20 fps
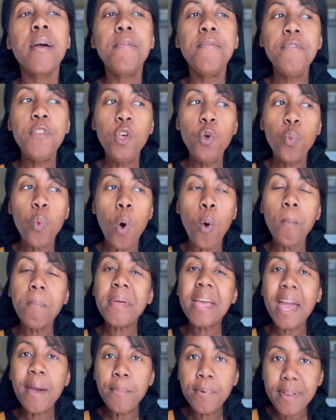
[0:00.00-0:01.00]
you won't
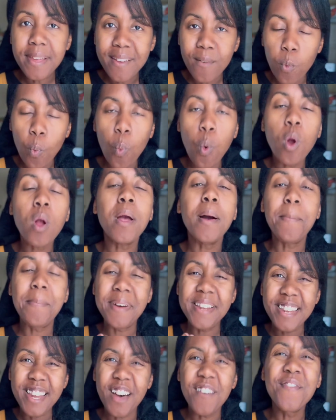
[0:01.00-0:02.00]
be able to work up
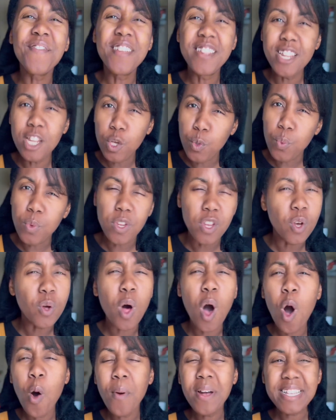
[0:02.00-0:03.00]
enough gluten. You'll
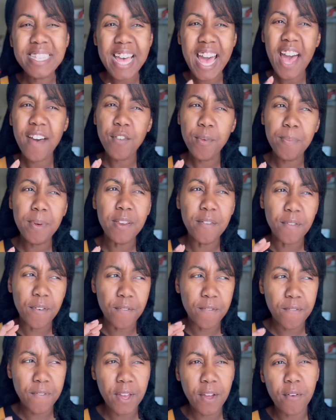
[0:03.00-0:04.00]
always have a bit of a
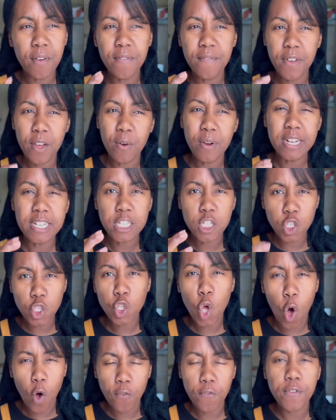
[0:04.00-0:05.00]
very, very
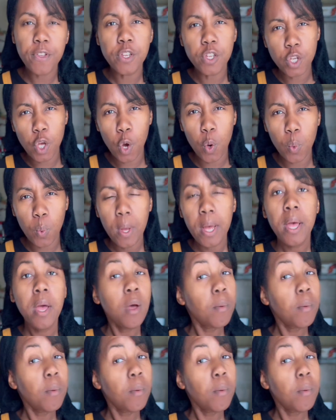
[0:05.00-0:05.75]
soft dough.